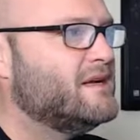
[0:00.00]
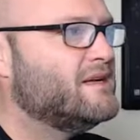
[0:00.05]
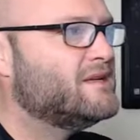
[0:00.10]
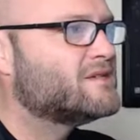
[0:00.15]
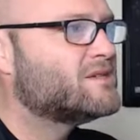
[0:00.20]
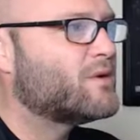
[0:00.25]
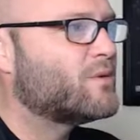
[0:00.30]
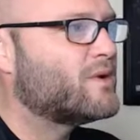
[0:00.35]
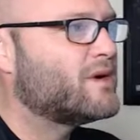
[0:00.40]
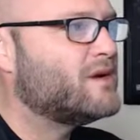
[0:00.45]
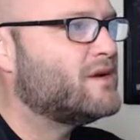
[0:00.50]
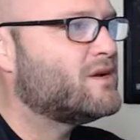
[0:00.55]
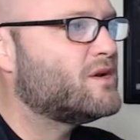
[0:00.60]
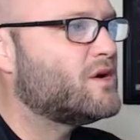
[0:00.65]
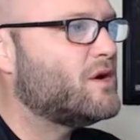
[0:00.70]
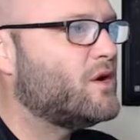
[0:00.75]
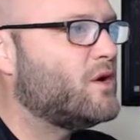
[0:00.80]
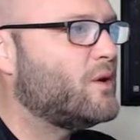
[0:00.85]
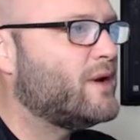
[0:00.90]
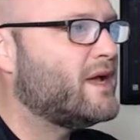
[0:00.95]
So we're going to
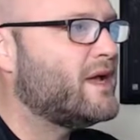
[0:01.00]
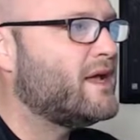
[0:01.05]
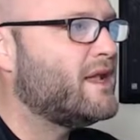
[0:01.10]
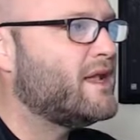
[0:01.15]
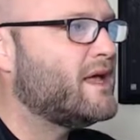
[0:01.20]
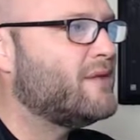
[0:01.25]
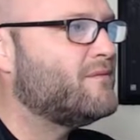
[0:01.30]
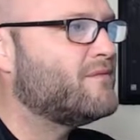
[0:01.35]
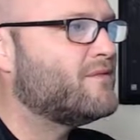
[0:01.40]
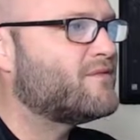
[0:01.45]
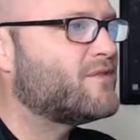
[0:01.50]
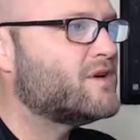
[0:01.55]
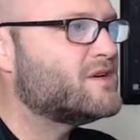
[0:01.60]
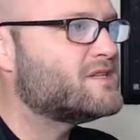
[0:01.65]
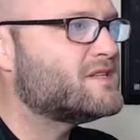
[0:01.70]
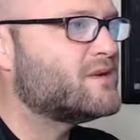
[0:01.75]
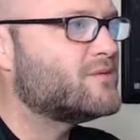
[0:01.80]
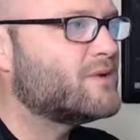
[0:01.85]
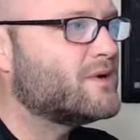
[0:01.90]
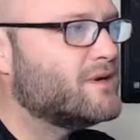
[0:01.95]
go in, and the first
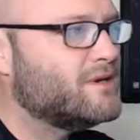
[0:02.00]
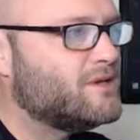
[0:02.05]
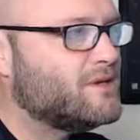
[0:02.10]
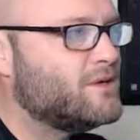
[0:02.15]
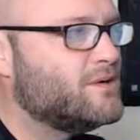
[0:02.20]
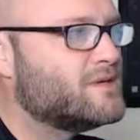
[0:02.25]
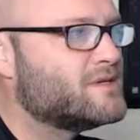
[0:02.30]
thing we're going to do